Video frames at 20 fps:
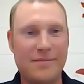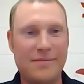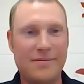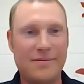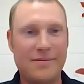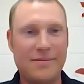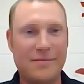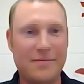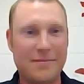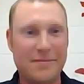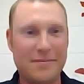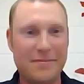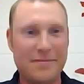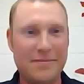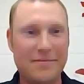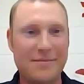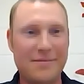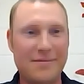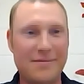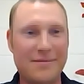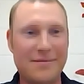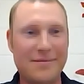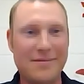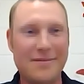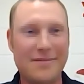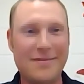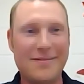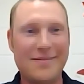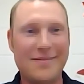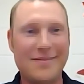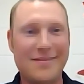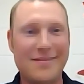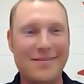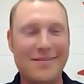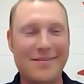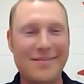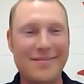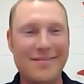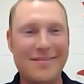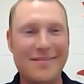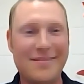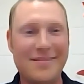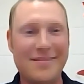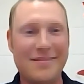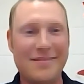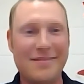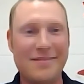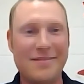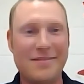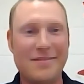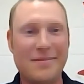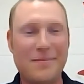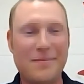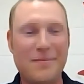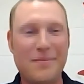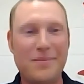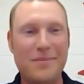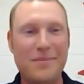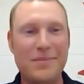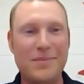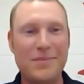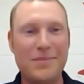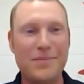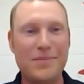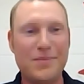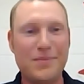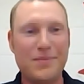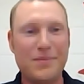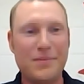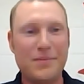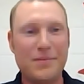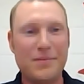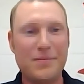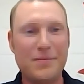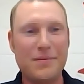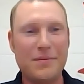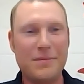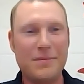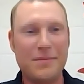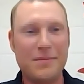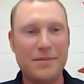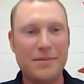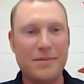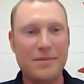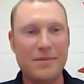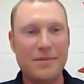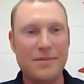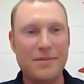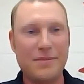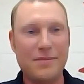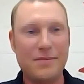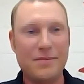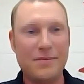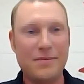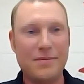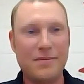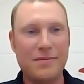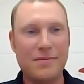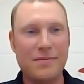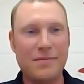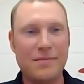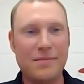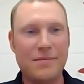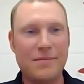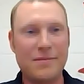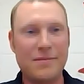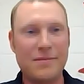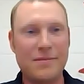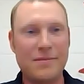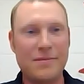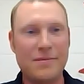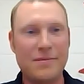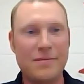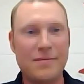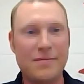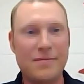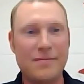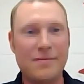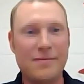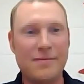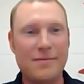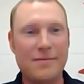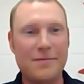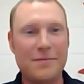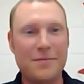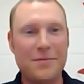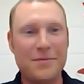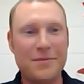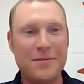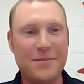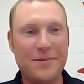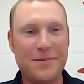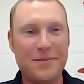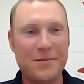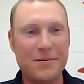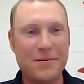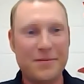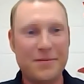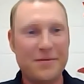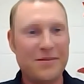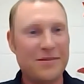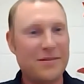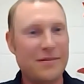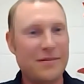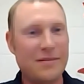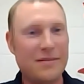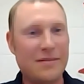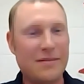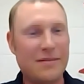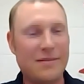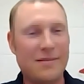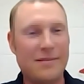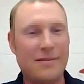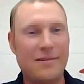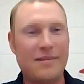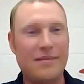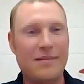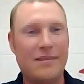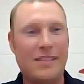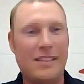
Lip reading: No words are spoken by the person on screen.